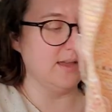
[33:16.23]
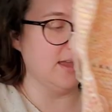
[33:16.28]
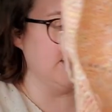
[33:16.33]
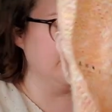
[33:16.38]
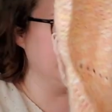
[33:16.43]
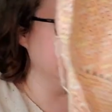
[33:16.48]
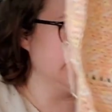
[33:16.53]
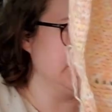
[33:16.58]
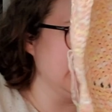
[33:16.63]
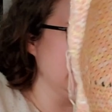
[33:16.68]

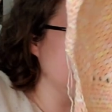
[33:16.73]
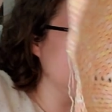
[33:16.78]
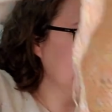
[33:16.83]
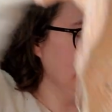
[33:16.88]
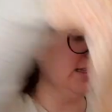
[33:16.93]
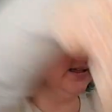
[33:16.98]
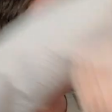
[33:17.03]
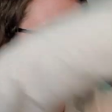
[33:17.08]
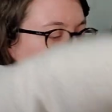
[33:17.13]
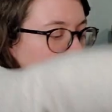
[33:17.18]
I've
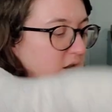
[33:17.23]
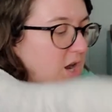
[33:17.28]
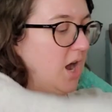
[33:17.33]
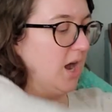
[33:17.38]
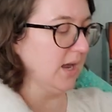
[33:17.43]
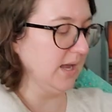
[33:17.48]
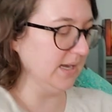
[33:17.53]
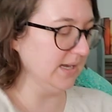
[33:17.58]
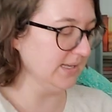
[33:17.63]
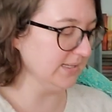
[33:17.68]
decided it's
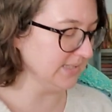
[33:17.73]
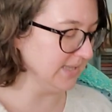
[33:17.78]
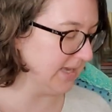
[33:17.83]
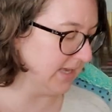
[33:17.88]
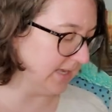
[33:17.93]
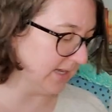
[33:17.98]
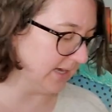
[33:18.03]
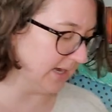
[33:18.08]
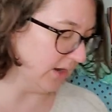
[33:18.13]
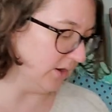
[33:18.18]
not getting
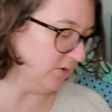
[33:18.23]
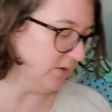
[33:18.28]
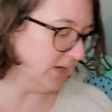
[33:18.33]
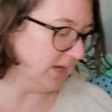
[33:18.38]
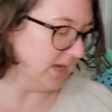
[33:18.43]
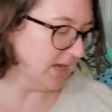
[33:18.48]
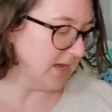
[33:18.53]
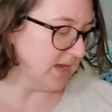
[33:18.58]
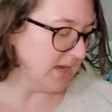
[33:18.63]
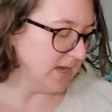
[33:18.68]
taken out.
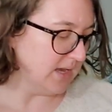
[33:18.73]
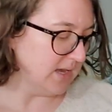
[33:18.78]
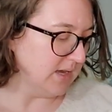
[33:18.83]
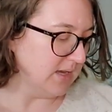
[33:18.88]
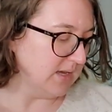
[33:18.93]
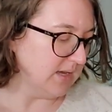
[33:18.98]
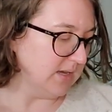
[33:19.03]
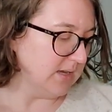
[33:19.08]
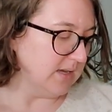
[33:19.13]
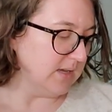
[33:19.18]

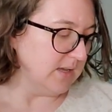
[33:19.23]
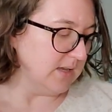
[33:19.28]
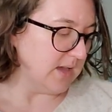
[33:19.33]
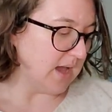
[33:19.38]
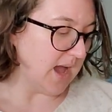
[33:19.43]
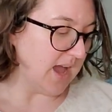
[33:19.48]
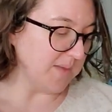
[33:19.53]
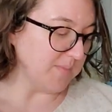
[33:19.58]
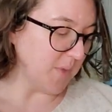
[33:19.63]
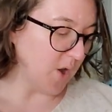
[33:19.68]

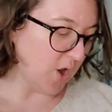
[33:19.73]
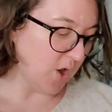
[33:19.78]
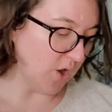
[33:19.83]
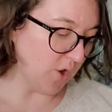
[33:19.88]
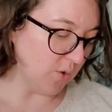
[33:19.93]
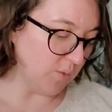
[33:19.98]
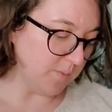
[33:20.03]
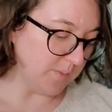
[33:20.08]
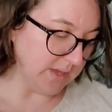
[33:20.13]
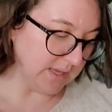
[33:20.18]
I'm
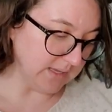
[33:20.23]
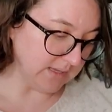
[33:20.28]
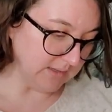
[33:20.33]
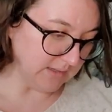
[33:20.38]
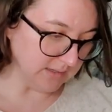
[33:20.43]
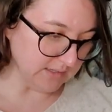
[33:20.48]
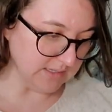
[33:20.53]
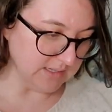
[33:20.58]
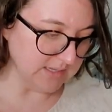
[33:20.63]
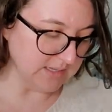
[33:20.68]
hoping
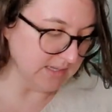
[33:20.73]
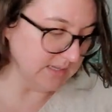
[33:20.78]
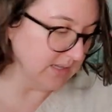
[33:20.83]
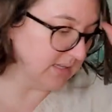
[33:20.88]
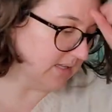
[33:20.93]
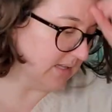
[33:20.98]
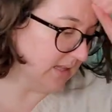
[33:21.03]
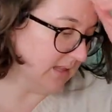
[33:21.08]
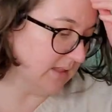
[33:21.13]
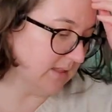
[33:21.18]

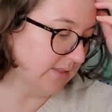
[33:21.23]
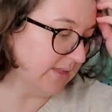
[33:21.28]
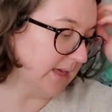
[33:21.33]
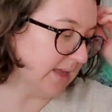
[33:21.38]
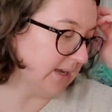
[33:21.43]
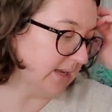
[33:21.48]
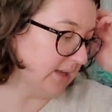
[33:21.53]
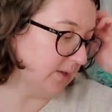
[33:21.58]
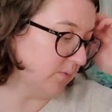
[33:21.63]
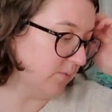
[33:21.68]

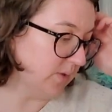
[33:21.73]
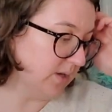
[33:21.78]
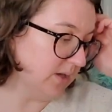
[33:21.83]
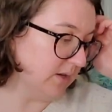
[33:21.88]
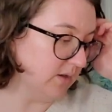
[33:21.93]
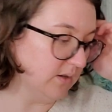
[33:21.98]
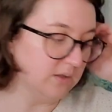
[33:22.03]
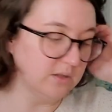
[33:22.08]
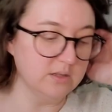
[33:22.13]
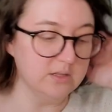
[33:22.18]
that it
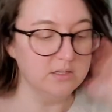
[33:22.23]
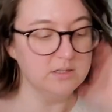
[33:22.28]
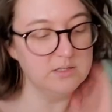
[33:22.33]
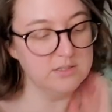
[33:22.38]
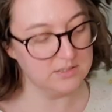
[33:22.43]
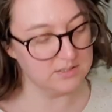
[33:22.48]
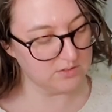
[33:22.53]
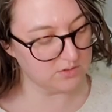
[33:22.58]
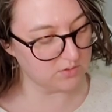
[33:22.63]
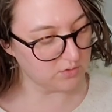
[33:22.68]
will
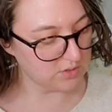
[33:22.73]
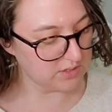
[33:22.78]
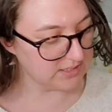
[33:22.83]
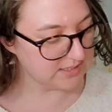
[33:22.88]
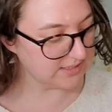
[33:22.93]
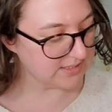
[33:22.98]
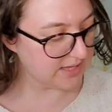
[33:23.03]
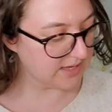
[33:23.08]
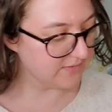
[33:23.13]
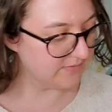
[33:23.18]
sort
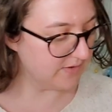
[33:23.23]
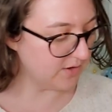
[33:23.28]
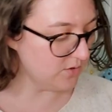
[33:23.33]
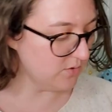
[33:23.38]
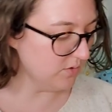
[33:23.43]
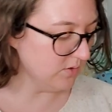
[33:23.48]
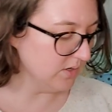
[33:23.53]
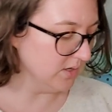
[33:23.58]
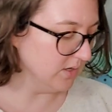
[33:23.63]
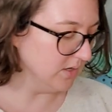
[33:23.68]
its life
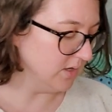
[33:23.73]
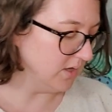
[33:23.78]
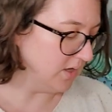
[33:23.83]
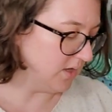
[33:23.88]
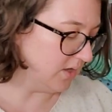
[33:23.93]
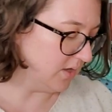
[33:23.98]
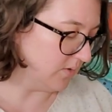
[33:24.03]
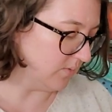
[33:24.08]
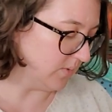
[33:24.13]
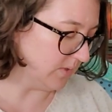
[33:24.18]
out
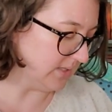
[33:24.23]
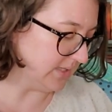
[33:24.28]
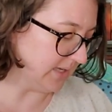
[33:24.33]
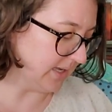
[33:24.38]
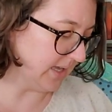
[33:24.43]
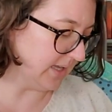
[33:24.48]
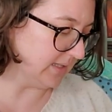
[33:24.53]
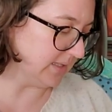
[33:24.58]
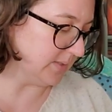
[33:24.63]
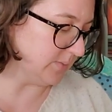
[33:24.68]
once
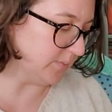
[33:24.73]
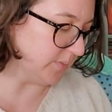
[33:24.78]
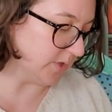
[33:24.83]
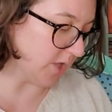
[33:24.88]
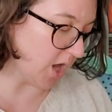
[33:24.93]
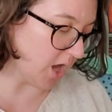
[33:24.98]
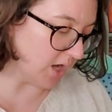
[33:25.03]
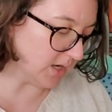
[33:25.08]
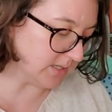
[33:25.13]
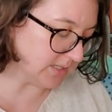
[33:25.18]
it gets
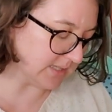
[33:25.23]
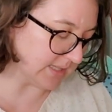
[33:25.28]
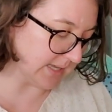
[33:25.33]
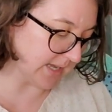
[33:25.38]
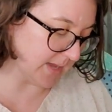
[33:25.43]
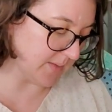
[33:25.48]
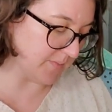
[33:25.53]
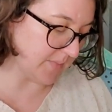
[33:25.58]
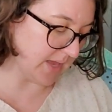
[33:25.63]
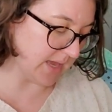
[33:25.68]
blocked.
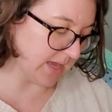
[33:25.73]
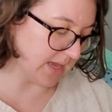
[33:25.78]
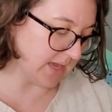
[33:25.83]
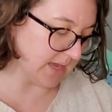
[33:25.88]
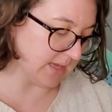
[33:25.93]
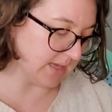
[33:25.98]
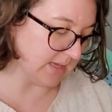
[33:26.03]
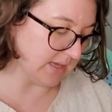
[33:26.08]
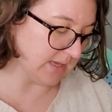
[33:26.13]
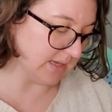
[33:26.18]
Like, I
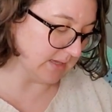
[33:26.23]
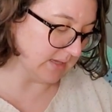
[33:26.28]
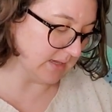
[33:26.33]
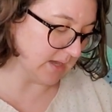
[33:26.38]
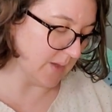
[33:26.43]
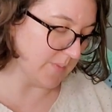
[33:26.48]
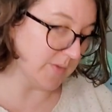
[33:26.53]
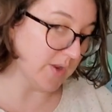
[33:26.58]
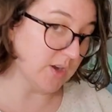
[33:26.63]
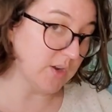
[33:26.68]
may,
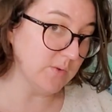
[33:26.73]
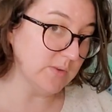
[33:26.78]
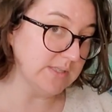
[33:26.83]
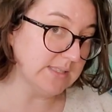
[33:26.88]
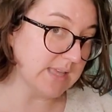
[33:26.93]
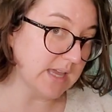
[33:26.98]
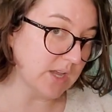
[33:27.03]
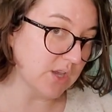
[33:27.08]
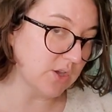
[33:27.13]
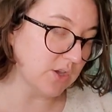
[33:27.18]
I'm not
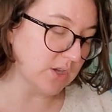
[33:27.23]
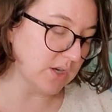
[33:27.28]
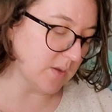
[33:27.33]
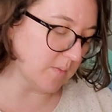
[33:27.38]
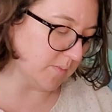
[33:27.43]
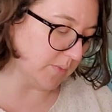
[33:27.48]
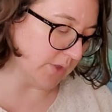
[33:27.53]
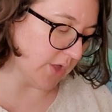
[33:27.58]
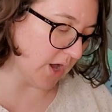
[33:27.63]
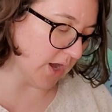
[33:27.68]
always that good
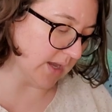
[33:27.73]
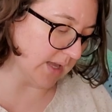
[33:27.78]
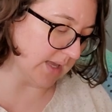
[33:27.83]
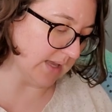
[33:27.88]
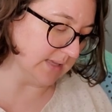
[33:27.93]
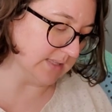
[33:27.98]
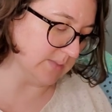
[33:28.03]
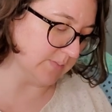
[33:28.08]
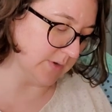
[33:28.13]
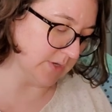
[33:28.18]
at
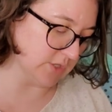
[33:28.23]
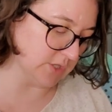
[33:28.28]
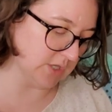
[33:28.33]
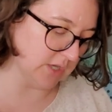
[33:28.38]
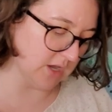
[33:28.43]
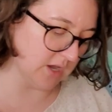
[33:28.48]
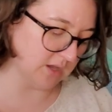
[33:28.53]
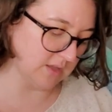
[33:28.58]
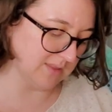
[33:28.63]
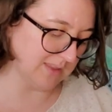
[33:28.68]
blocking,
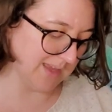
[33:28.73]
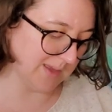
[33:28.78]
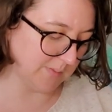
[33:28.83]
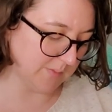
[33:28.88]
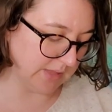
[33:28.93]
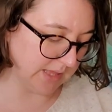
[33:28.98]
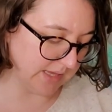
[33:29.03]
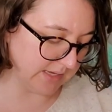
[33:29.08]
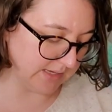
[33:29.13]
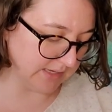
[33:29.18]
especially on like
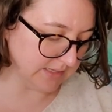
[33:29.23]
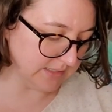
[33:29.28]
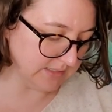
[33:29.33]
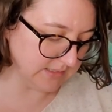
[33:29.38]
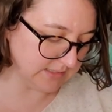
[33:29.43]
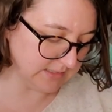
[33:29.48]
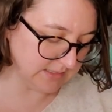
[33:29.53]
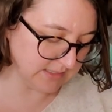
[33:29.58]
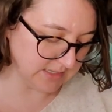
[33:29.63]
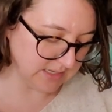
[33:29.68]

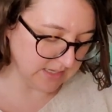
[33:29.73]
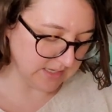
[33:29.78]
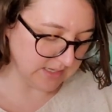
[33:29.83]
blankets,